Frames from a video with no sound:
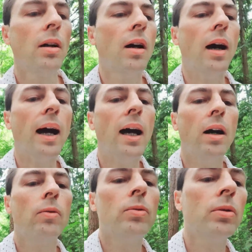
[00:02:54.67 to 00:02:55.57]
I
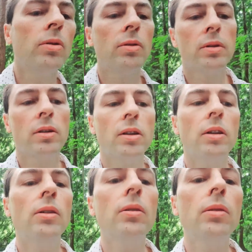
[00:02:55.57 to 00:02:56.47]
wouldn't
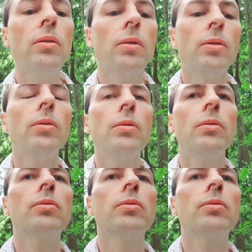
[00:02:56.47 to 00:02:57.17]
go